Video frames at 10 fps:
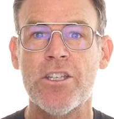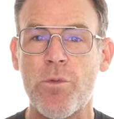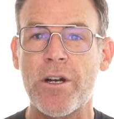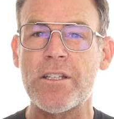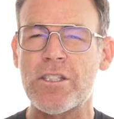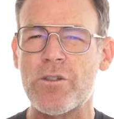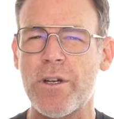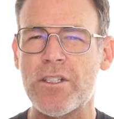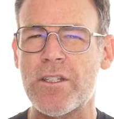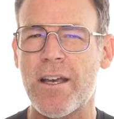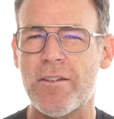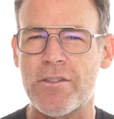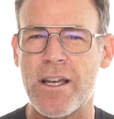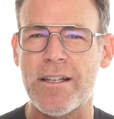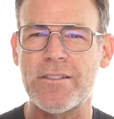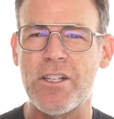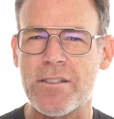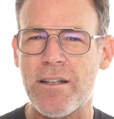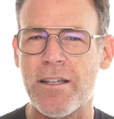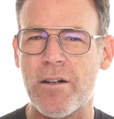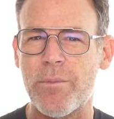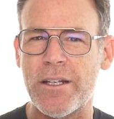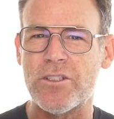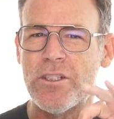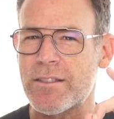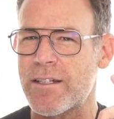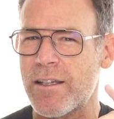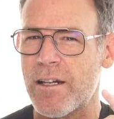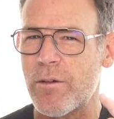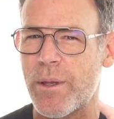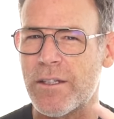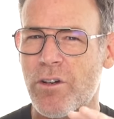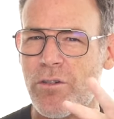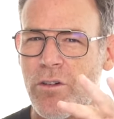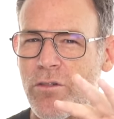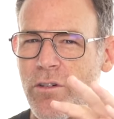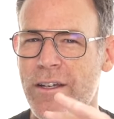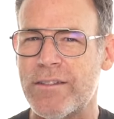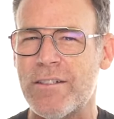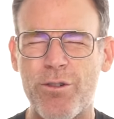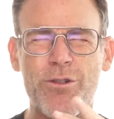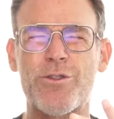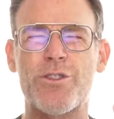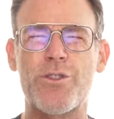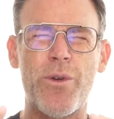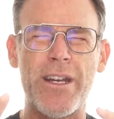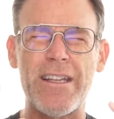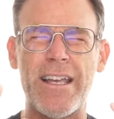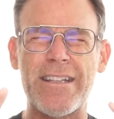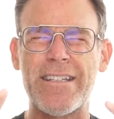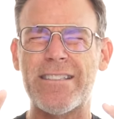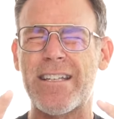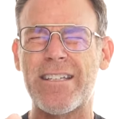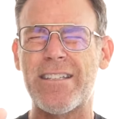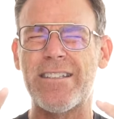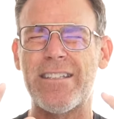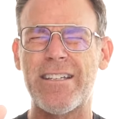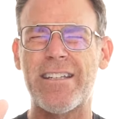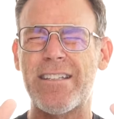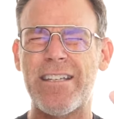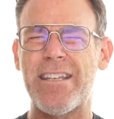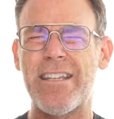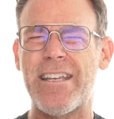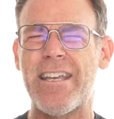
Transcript: You want to squinch down those eyes just a little bit, just a little bit. Don't go crazy. Don't go squinty like this, like you, you like you, they